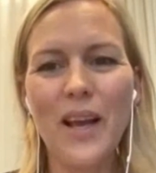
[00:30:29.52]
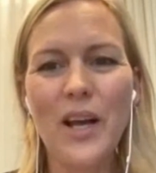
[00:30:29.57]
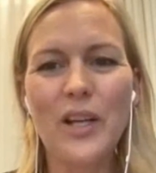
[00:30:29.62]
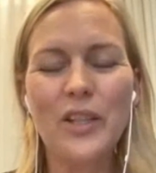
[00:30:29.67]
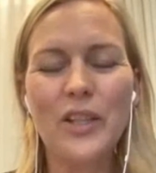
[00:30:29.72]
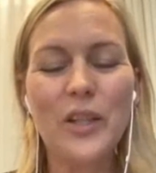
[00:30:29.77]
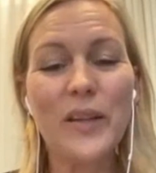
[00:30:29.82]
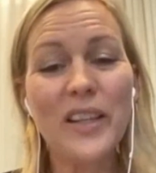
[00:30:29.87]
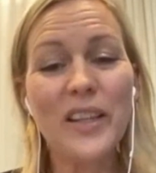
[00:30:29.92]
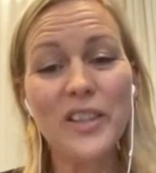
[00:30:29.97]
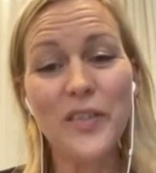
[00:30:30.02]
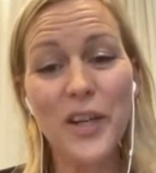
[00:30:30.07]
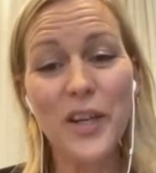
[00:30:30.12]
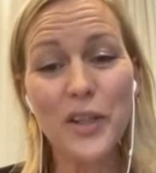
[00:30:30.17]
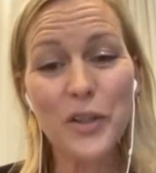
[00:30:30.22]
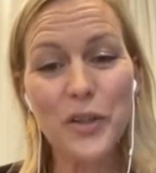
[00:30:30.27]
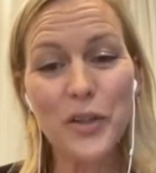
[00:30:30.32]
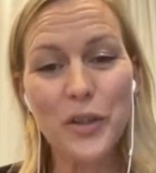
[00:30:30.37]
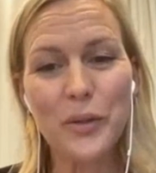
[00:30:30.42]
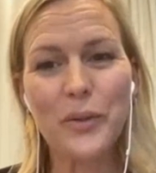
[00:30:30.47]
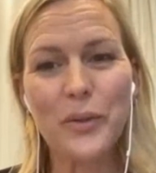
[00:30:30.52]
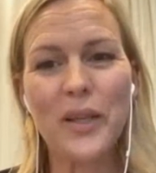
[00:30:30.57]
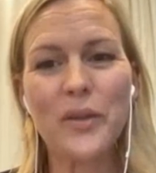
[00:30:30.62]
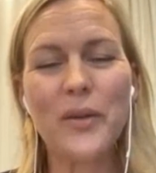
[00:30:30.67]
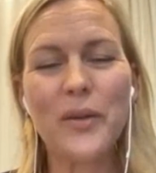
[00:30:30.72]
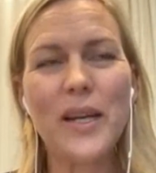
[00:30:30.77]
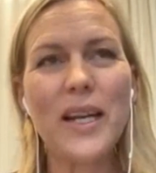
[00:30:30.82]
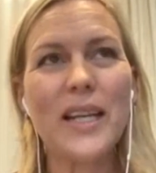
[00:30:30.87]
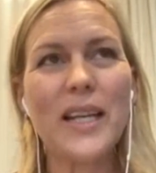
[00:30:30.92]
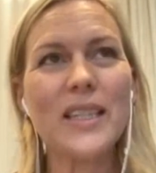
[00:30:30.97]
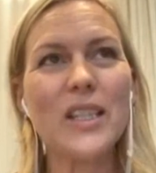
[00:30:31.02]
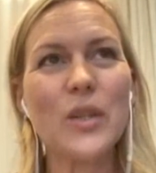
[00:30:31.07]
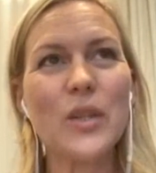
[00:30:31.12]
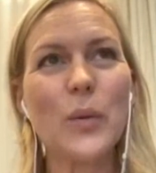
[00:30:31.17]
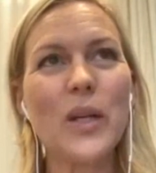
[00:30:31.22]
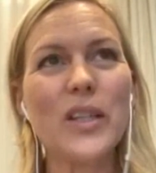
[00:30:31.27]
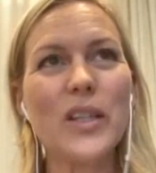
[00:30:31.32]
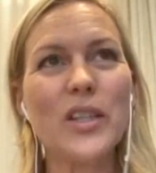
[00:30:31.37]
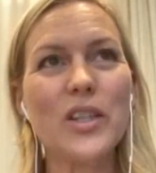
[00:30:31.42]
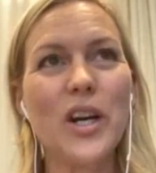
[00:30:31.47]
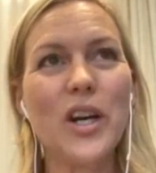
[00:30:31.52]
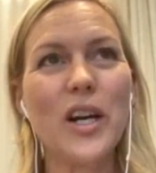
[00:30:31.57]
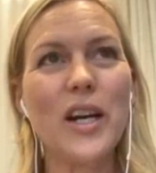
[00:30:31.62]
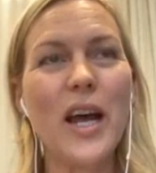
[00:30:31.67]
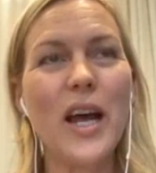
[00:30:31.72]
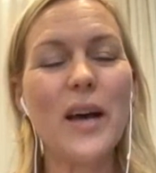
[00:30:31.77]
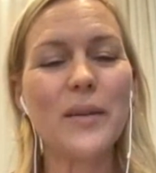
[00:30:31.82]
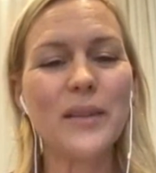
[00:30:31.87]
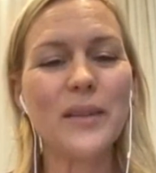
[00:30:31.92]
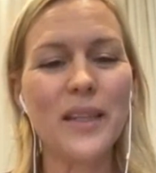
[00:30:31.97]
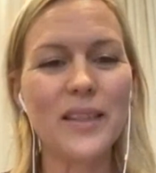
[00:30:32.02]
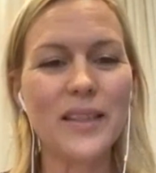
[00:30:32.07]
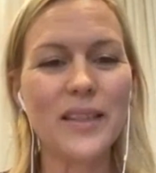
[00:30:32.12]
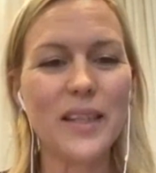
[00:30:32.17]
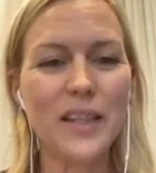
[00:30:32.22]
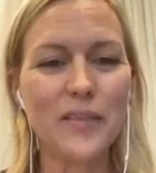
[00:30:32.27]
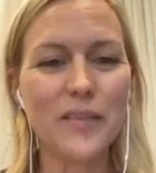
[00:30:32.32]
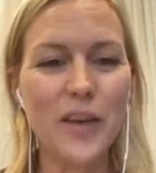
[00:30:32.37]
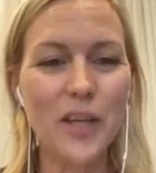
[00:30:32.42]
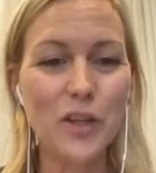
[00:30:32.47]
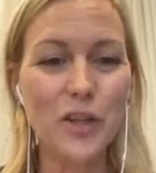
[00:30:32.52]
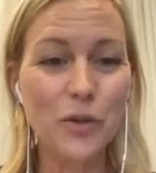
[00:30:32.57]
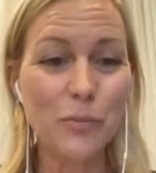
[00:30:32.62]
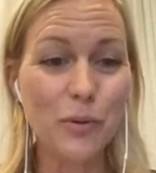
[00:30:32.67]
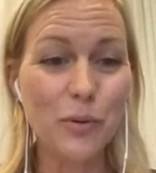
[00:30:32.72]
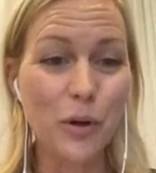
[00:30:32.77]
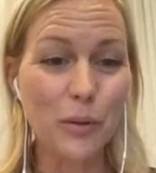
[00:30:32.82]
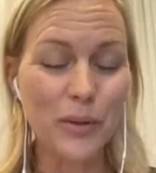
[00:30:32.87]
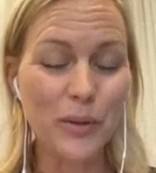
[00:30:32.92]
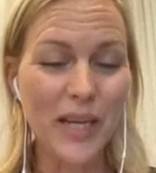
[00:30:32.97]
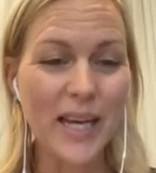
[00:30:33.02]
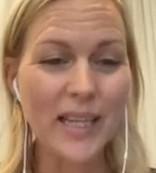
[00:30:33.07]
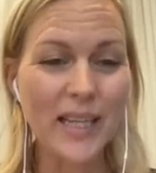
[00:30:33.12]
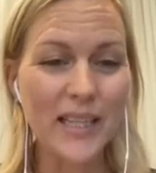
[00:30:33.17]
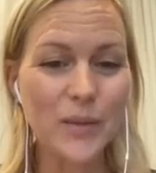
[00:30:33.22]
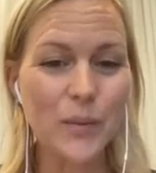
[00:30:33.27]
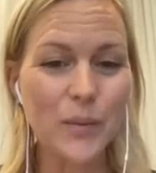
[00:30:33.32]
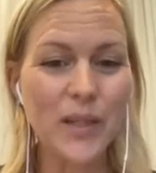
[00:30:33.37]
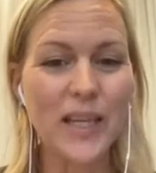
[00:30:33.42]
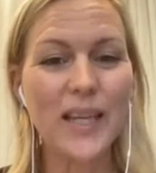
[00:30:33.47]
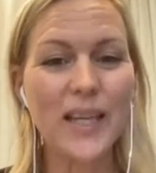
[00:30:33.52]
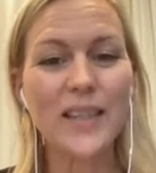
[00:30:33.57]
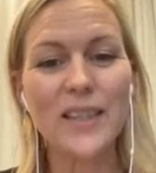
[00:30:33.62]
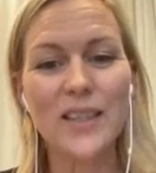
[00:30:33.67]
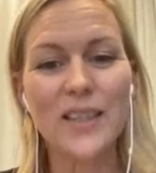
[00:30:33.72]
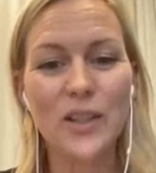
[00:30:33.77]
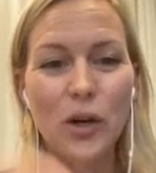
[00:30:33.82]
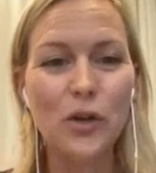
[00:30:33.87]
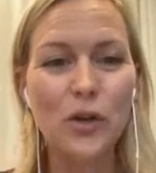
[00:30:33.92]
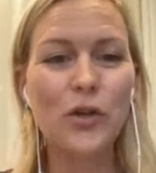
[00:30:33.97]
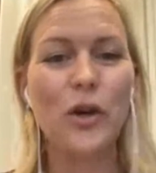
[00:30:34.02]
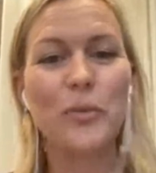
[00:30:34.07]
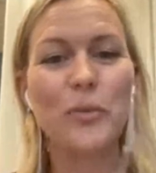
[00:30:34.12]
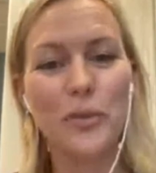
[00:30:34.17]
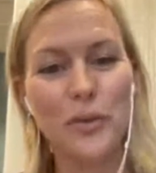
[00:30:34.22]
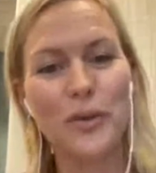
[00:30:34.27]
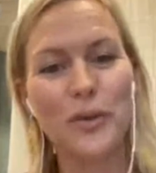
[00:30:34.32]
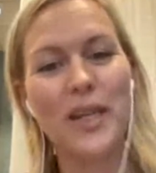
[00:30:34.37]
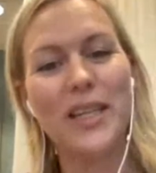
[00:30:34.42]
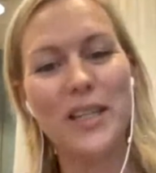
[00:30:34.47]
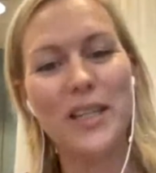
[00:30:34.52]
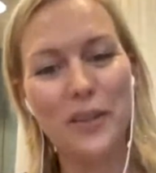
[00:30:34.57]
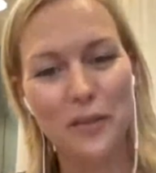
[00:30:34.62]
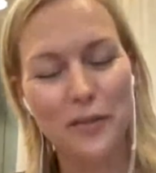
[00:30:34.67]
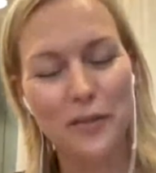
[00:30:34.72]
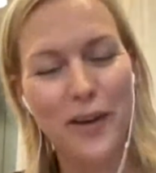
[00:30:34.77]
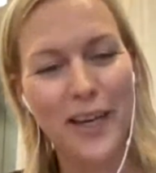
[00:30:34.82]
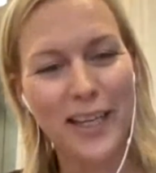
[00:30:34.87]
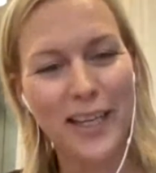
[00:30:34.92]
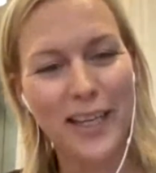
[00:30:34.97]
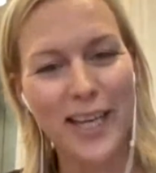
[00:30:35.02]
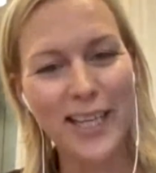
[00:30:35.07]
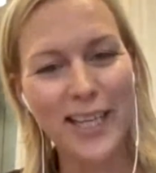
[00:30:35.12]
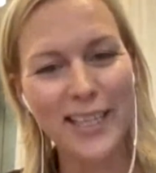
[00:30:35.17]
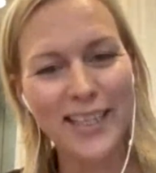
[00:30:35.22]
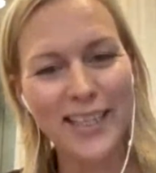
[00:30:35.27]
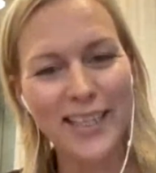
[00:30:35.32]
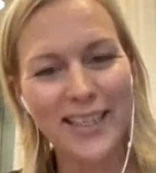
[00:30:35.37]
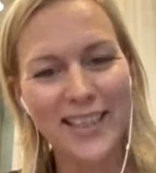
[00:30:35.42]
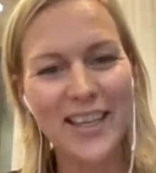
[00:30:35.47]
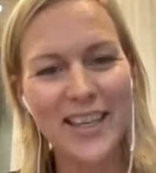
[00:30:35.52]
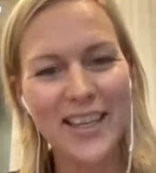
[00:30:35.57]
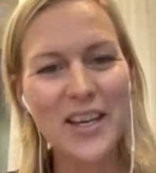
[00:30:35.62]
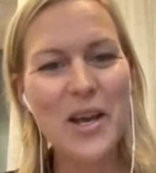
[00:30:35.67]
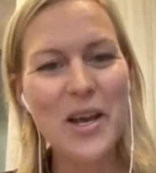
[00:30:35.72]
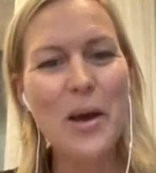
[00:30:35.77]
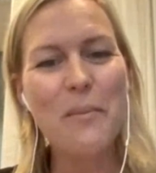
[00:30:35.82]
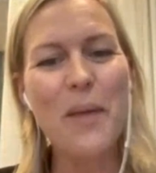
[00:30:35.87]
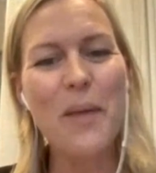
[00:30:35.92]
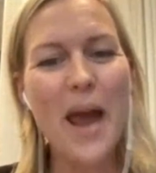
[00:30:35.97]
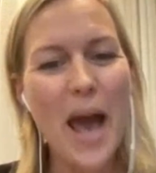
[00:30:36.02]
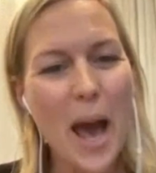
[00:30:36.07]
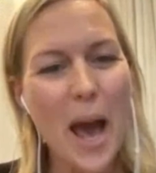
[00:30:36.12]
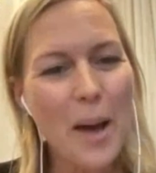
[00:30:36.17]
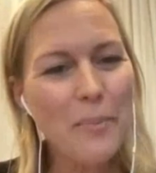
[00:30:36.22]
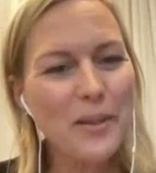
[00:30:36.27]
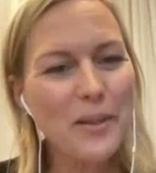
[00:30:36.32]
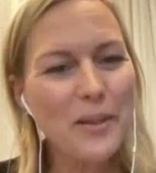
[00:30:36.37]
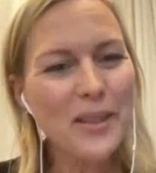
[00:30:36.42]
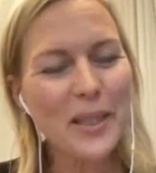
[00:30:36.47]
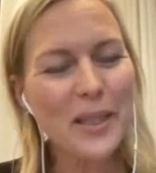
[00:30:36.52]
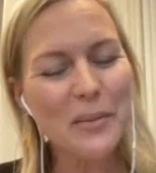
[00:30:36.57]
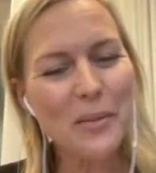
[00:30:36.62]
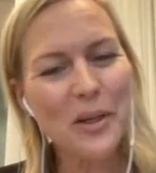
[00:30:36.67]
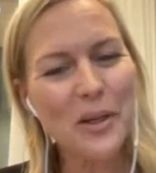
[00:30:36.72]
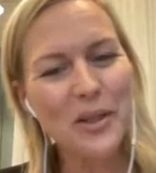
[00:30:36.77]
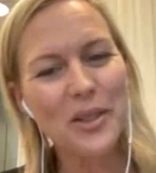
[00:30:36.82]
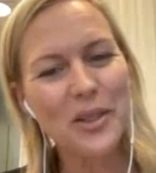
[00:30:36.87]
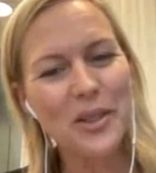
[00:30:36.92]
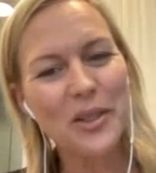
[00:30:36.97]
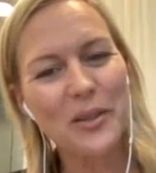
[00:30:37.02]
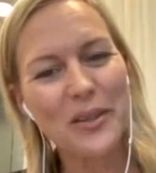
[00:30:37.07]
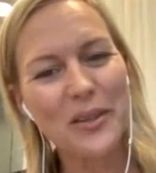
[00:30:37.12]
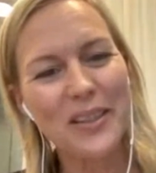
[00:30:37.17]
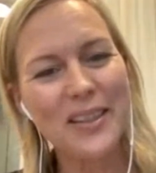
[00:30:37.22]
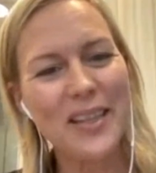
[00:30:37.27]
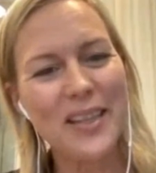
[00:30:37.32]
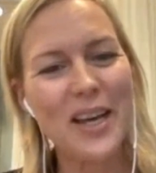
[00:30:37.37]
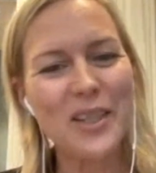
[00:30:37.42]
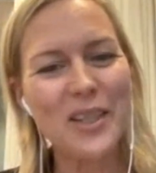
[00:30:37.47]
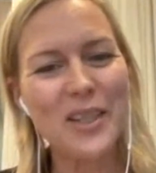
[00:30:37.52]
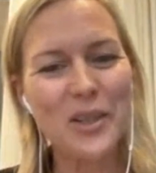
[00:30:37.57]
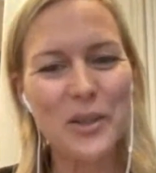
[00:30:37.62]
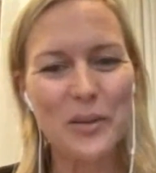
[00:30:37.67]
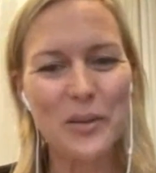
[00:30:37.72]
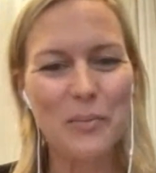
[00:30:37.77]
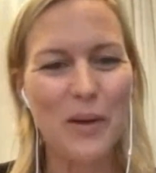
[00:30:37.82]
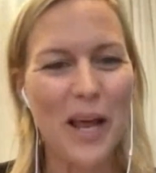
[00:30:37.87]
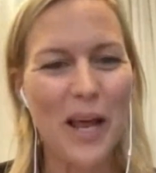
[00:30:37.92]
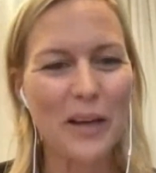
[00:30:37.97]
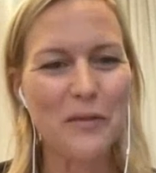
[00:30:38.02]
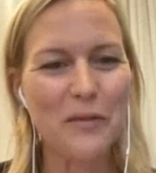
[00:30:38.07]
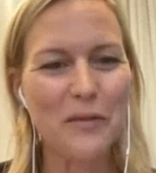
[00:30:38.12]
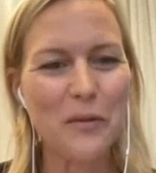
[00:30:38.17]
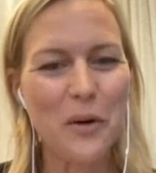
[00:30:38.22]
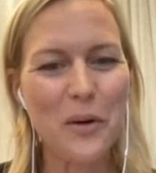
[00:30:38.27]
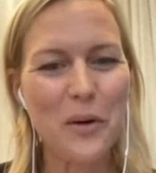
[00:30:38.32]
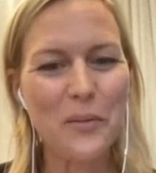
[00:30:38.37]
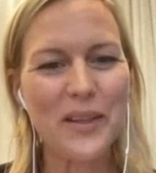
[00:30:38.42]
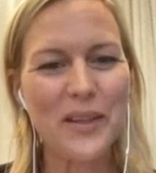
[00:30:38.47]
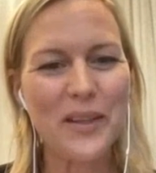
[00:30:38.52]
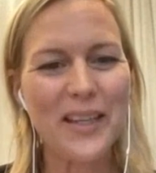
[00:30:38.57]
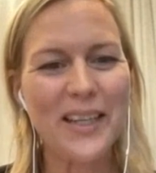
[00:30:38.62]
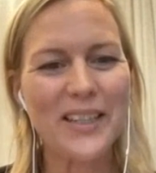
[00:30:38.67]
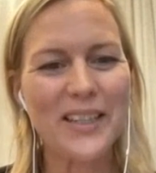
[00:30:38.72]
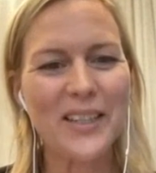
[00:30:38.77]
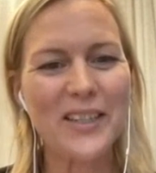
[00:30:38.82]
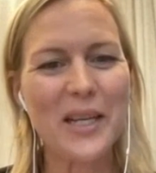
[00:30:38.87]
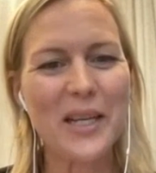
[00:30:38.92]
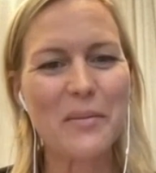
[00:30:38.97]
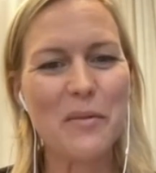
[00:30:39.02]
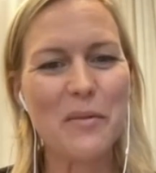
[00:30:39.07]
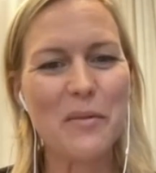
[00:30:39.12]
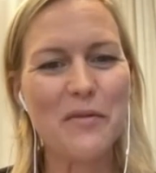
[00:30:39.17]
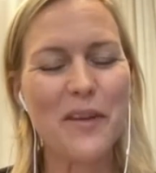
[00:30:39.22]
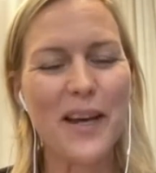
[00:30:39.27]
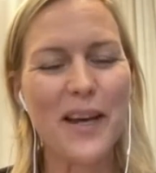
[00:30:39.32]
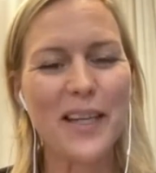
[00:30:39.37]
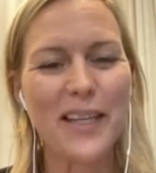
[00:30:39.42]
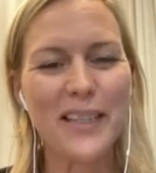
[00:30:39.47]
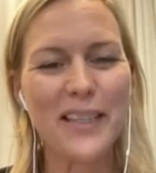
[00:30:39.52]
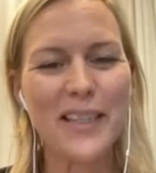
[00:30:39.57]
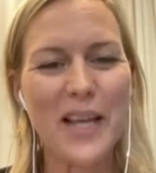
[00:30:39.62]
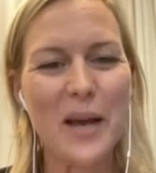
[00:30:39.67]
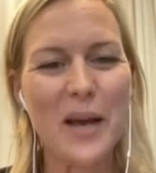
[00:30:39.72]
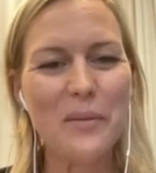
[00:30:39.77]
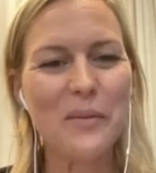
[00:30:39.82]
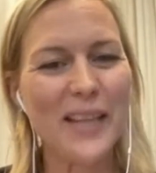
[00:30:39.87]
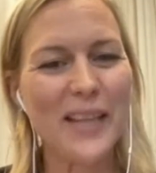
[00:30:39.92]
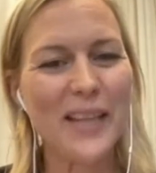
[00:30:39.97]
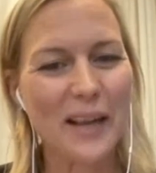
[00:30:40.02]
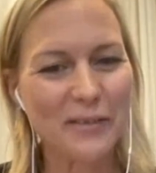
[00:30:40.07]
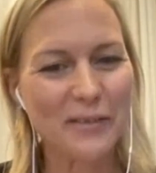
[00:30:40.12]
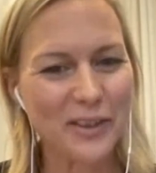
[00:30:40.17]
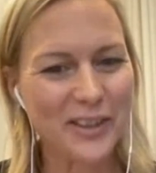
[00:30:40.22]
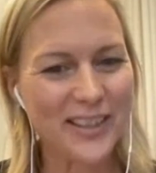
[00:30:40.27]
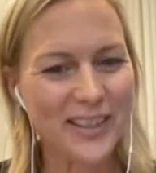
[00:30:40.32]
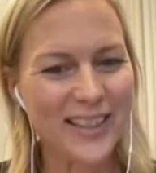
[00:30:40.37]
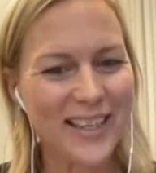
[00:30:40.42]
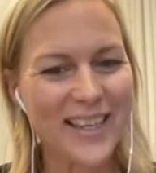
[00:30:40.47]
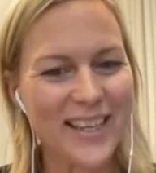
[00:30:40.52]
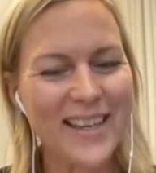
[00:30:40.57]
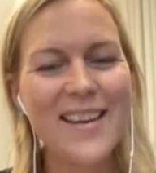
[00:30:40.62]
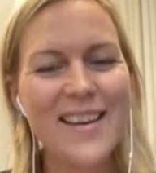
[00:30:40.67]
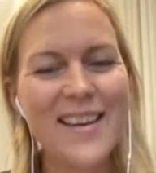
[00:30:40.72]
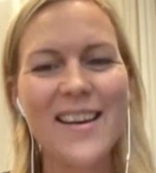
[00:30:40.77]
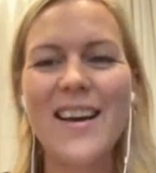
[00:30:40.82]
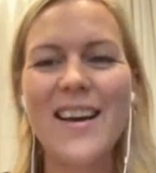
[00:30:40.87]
So that's very true. The Green Asset Wallet started out as an innovation project within Stockholm Green Digital Finance, perhaps similar to the CiSE Platform within Sustainable Finance Lab. We will have to see.